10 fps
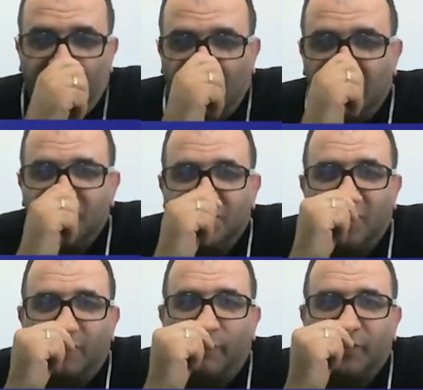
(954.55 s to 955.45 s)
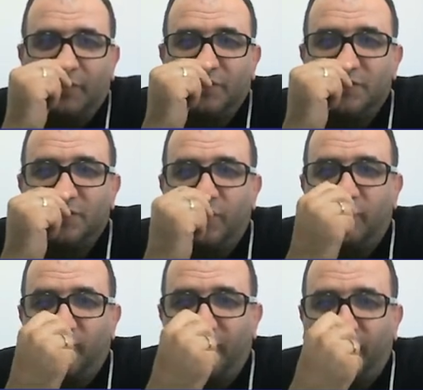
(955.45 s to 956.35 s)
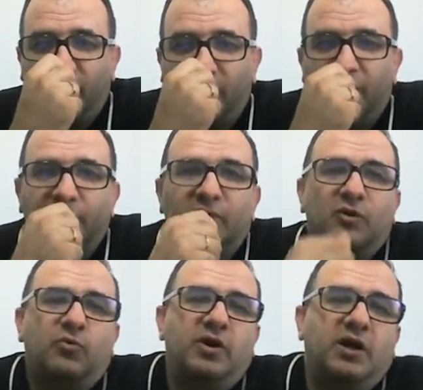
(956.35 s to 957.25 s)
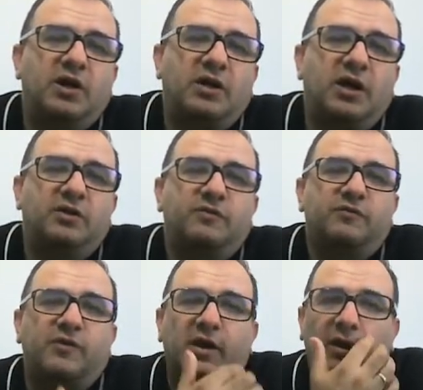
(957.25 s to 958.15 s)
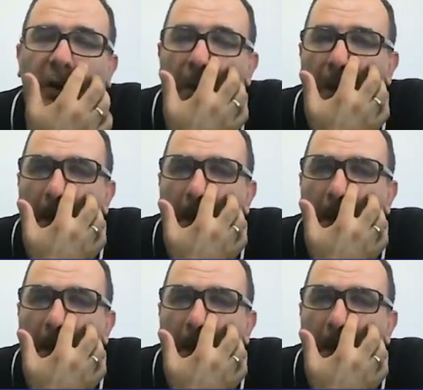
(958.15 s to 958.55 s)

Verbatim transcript: unsafe, but it is safe perfectly. Queen a8, final